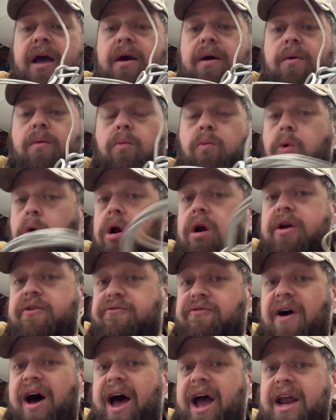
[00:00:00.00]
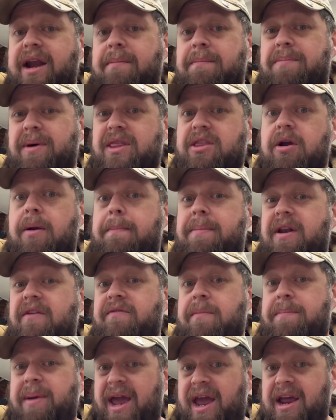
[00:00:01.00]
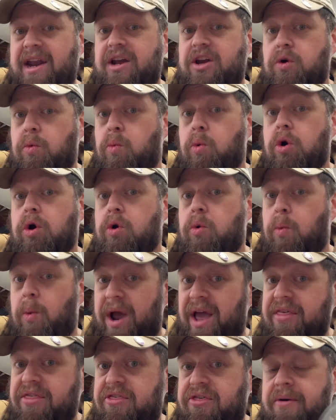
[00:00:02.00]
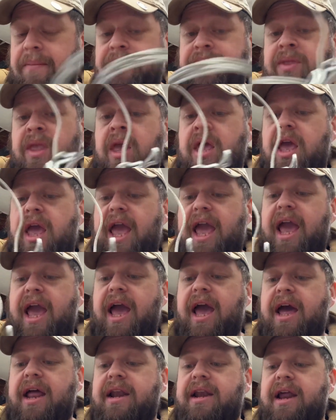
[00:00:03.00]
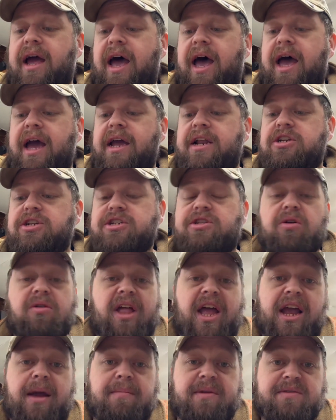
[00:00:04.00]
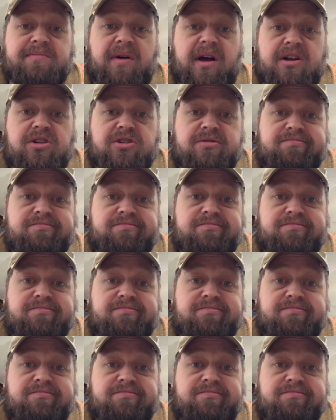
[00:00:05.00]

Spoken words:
work fine, but they're a bit of a pain to work with, and I just don't like them as much.